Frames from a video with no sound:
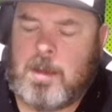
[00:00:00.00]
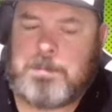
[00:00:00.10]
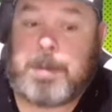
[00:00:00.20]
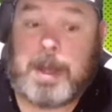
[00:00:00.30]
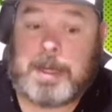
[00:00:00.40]

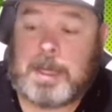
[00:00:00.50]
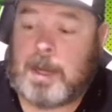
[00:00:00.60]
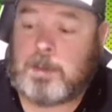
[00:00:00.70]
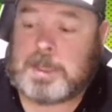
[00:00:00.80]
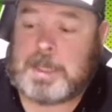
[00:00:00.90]
But
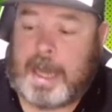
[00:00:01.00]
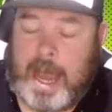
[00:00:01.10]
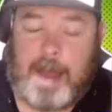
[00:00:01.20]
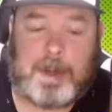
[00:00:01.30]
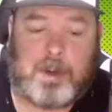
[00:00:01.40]
I was
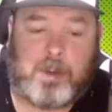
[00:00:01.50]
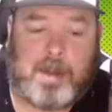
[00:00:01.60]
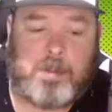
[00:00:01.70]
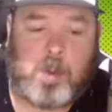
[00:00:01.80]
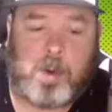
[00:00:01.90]
happy to
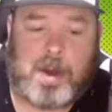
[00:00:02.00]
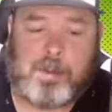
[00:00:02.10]
grab more.